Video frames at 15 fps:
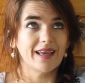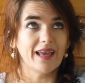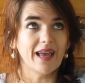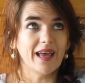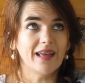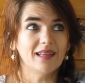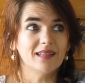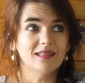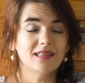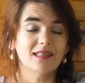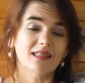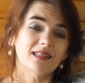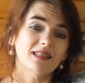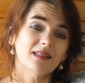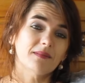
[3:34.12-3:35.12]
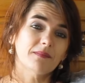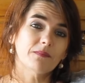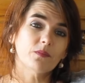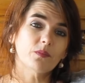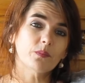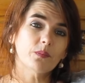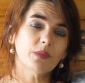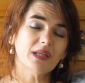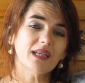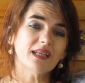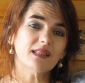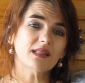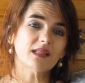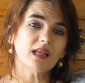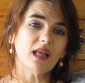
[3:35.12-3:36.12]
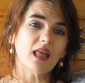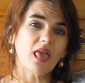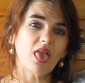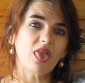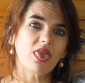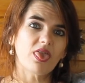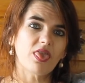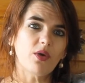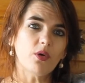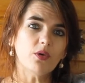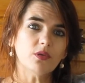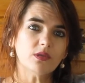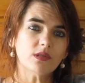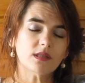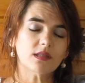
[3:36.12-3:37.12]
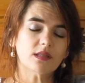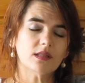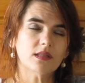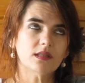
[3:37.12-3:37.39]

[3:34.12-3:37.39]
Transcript: And because those